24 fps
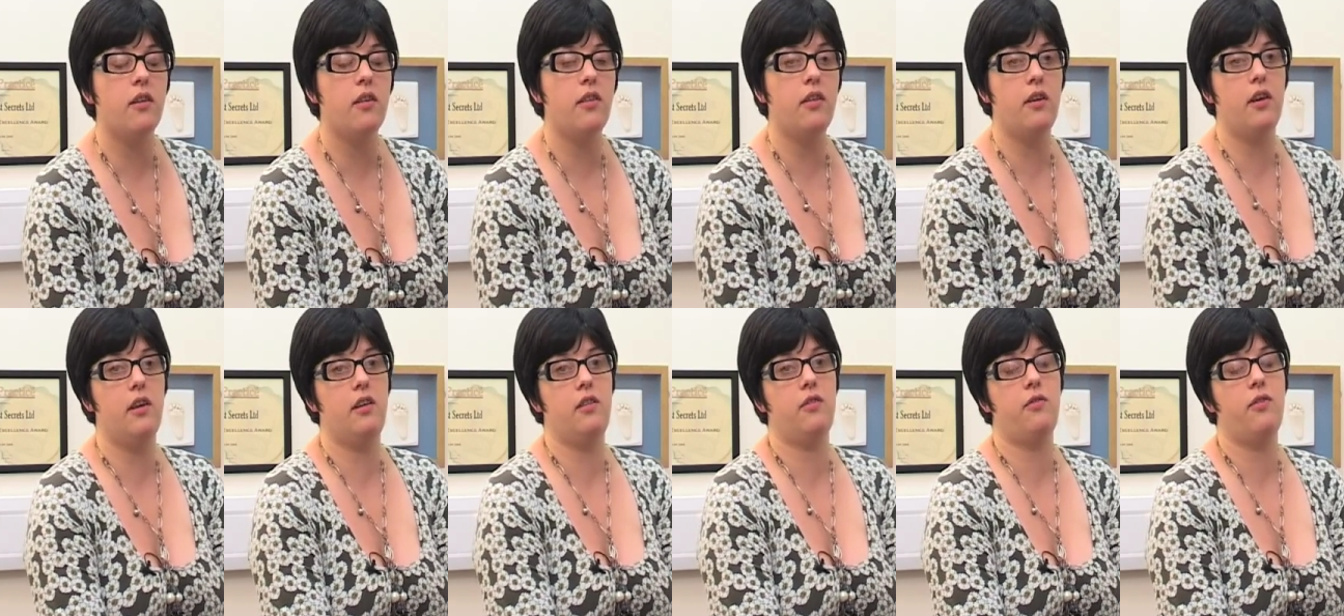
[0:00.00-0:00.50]
I
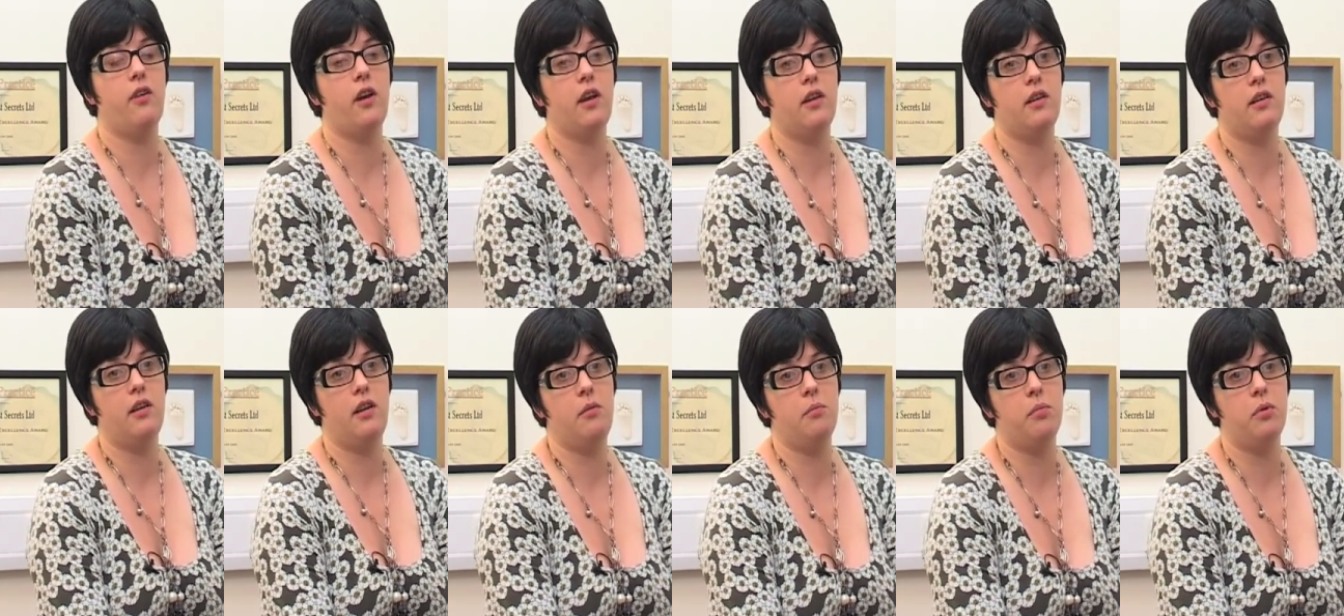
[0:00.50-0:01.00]
think is
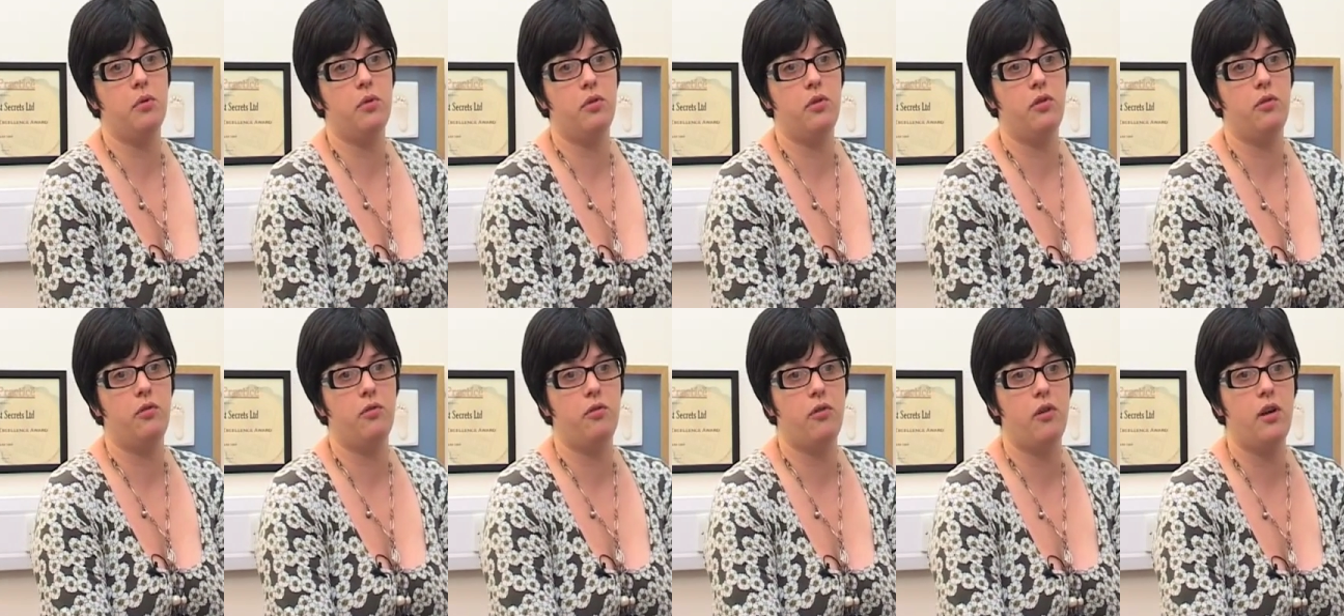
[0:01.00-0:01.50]
vitally
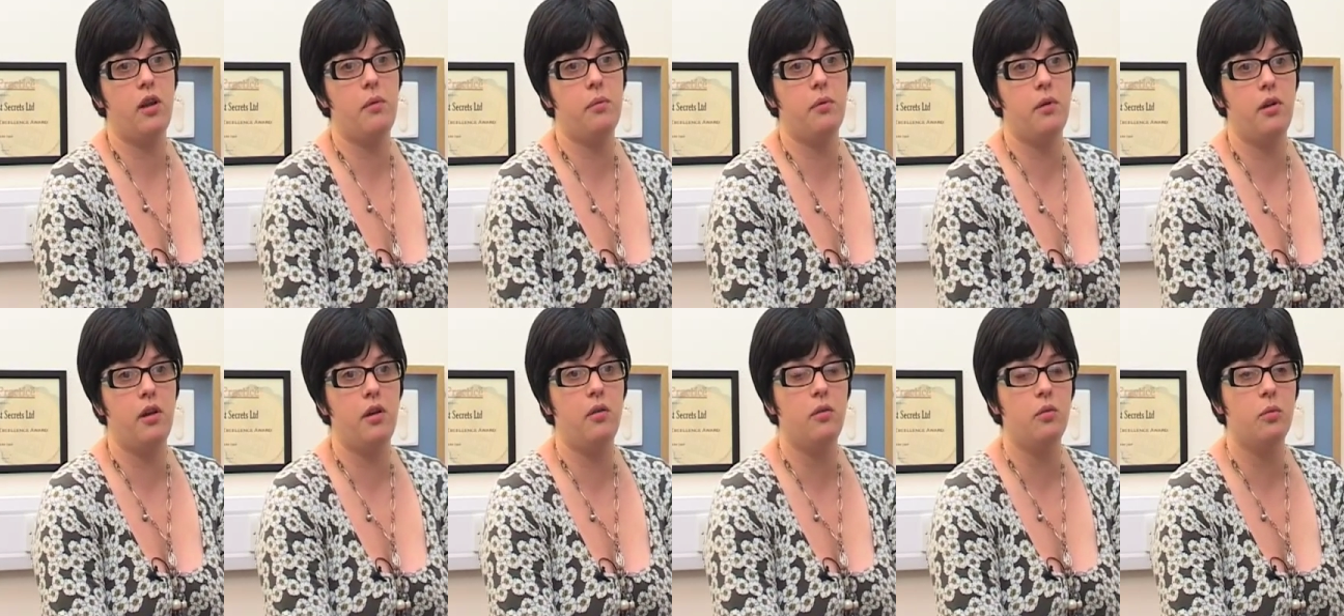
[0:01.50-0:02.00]
important for
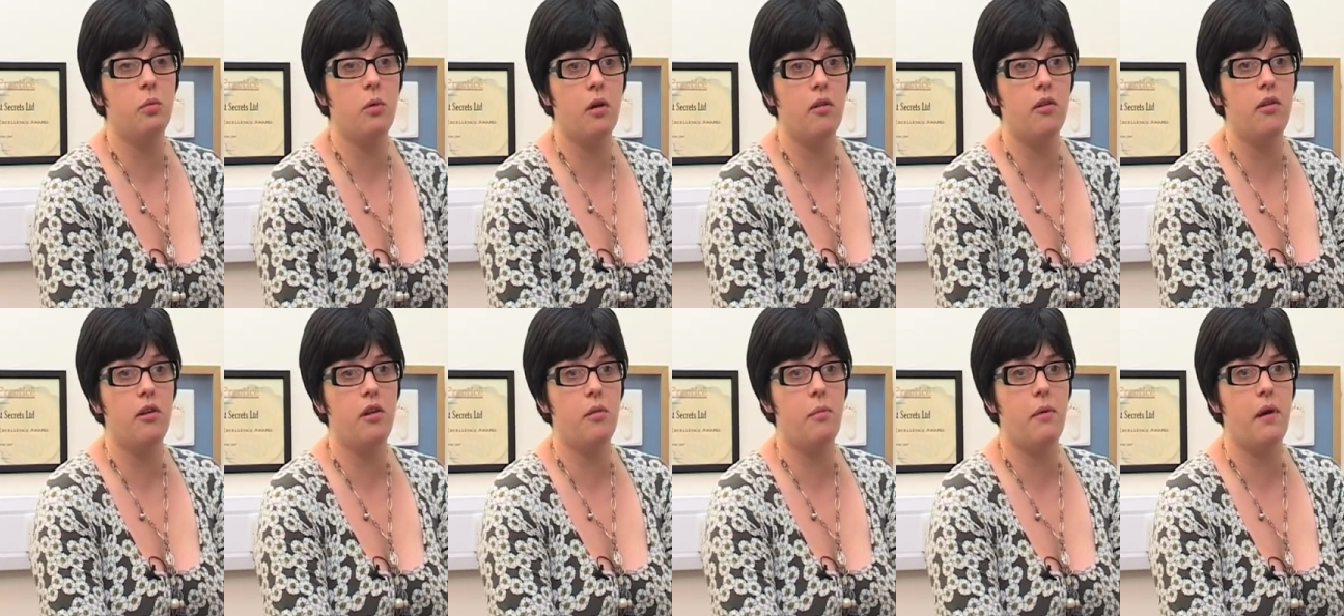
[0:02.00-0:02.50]
anybody who's
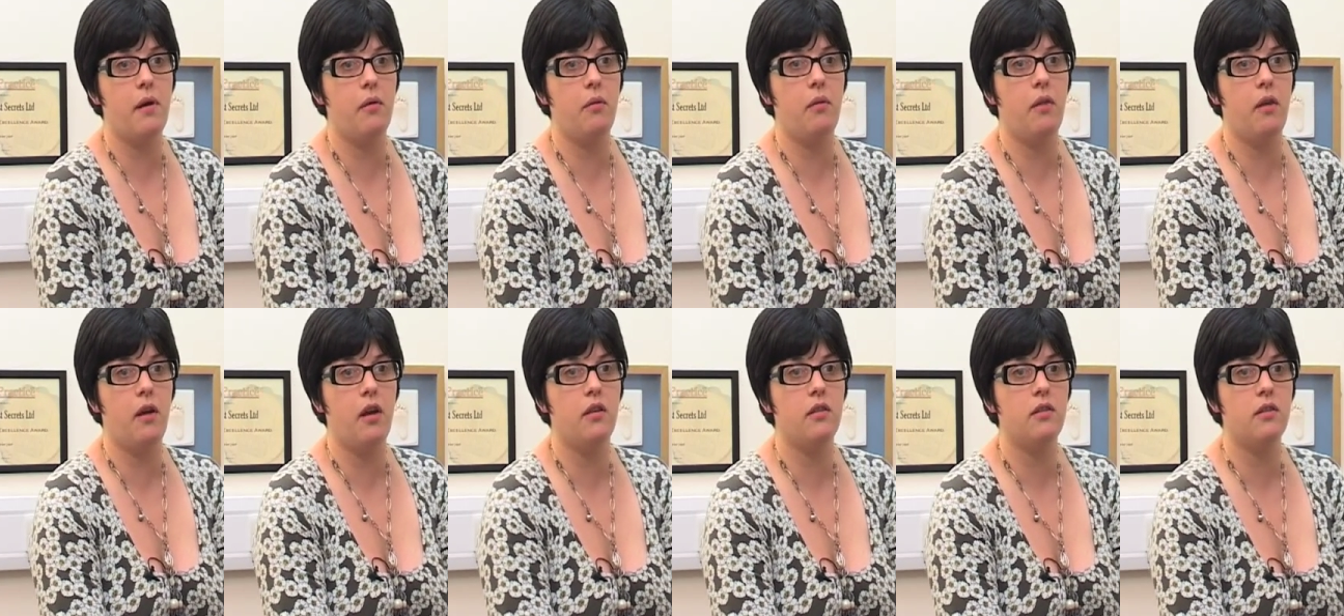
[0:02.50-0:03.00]
worried about
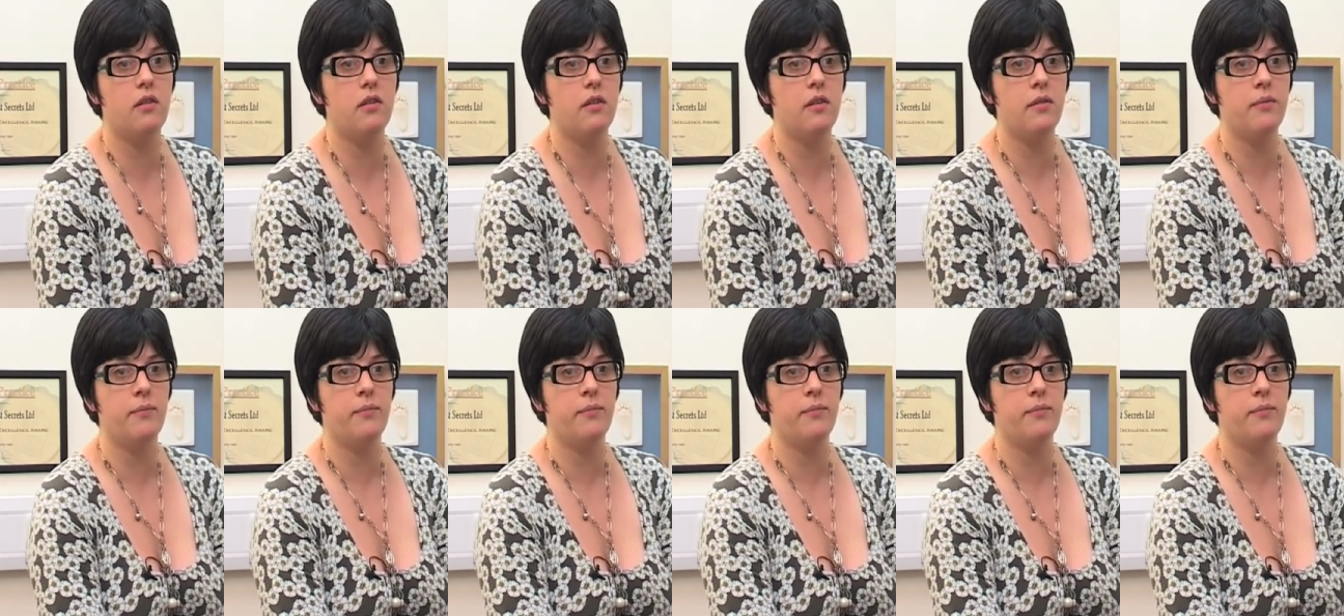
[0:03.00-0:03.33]
this.